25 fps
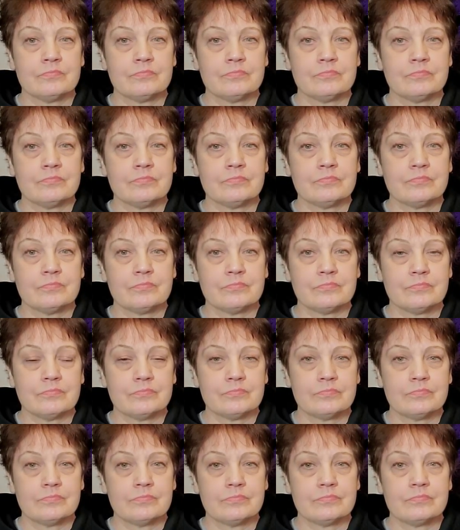
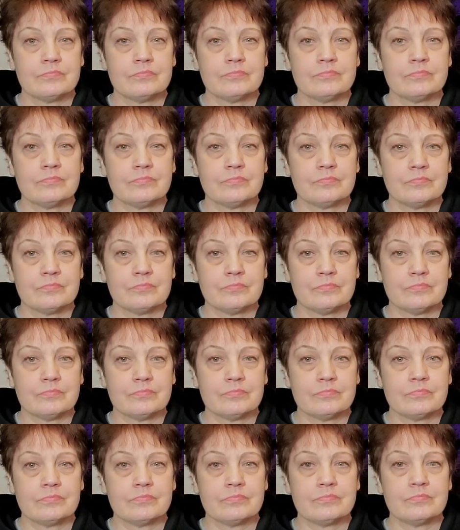
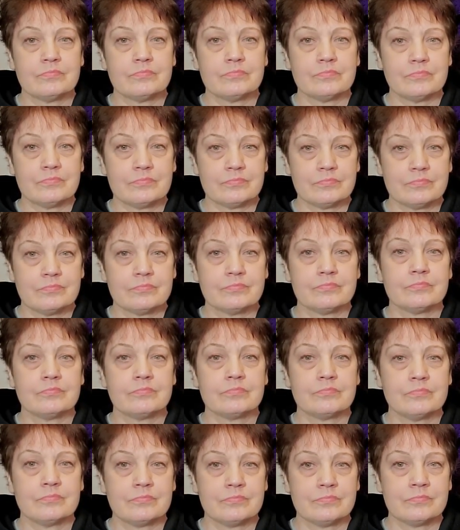
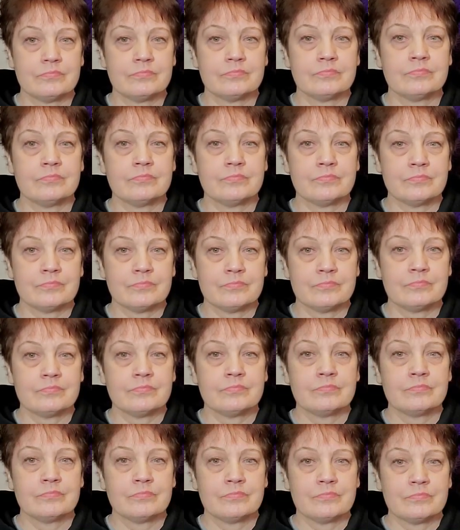
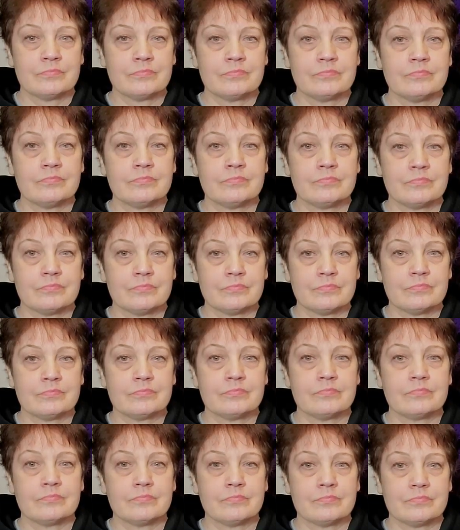
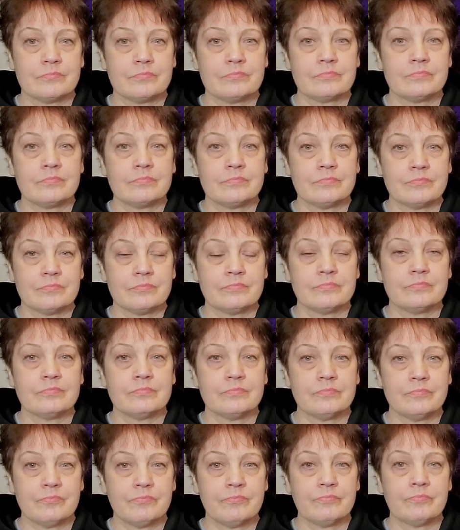
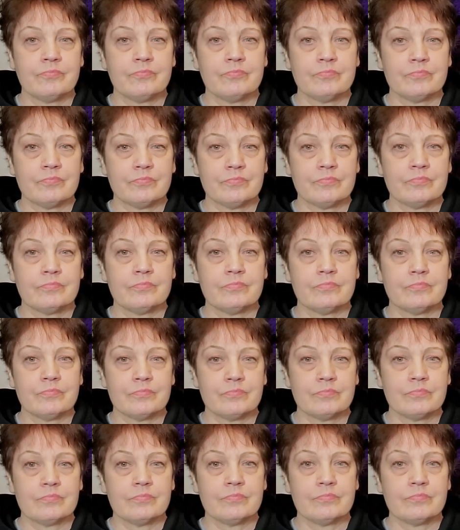
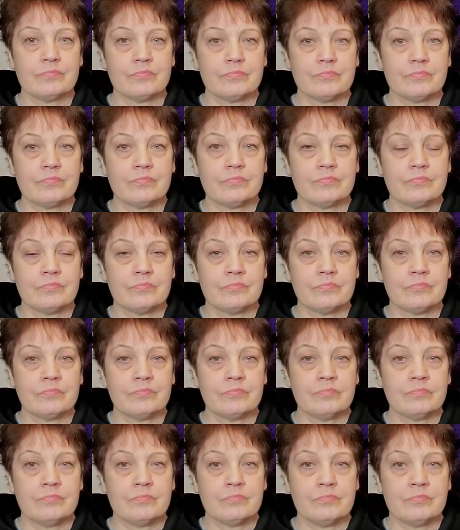(not speaking)